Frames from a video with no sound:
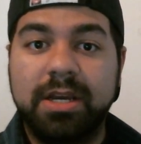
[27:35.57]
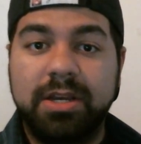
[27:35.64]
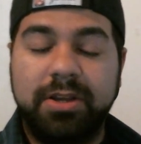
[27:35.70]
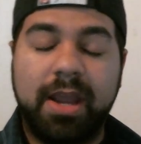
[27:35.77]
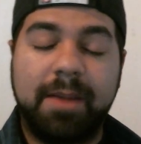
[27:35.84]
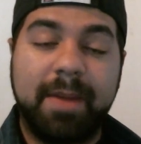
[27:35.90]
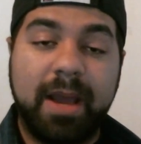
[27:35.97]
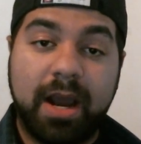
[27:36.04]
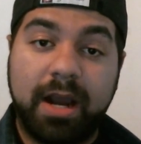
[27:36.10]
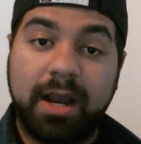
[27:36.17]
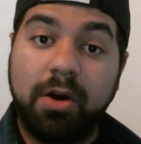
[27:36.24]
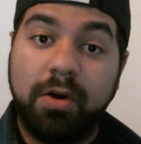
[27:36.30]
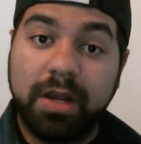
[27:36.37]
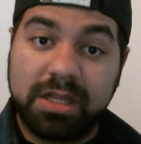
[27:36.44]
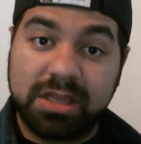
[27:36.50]
You got my
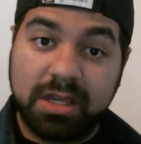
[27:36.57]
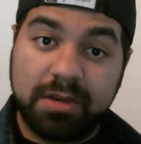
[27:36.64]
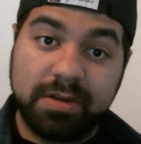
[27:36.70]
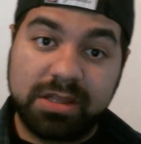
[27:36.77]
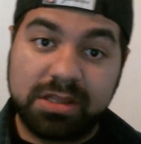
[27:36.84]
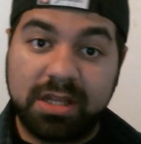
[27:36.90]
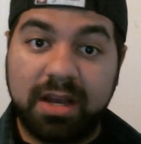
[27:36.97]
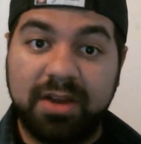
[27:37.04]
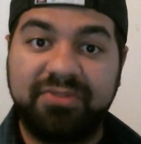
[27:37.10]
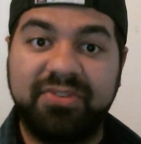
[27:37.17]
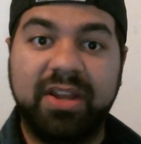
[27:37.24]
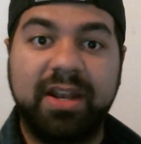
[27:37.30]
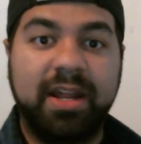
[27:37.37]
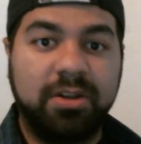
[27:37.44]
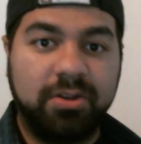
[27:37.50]
ongoing series stuff,
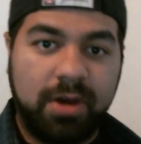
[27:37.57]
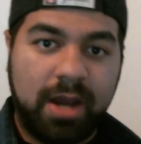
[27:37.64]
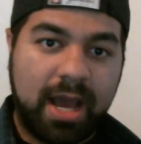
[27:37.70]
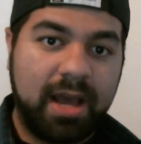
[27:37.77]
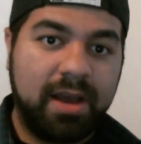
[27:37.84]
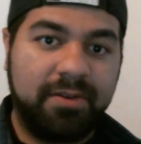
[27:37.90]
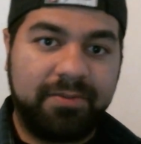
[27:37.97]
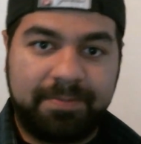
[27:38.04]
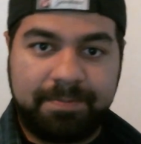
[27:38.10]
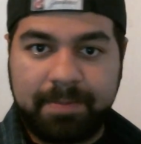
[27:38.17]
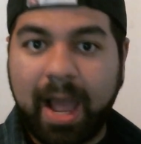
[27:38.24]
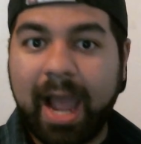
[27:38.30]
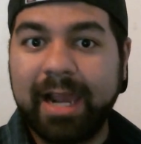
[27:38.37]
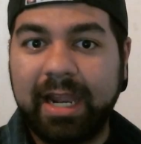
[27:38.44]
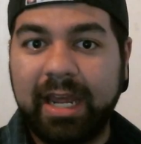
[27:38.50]
and then you'll have
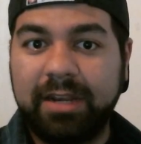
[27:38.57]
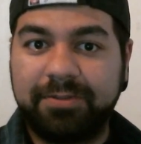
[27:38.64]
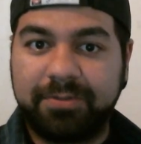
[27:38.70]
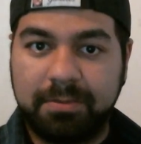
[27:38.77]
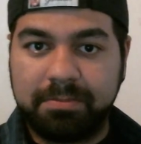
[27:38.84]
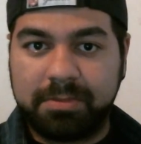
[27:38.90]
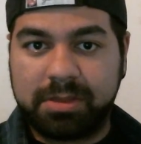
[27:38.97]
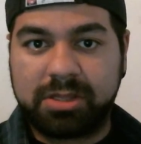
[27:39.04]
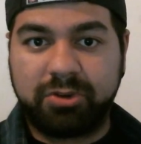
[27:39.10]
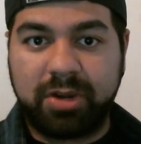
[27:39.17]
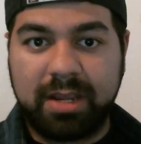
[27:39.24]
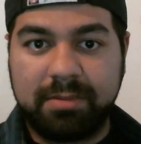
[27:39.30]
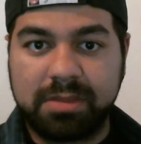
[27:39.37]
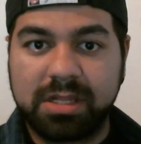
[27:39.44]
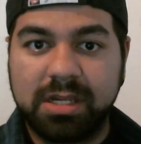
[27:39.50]
highlights from
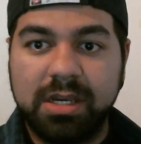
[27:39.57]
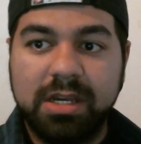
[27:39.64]
streams.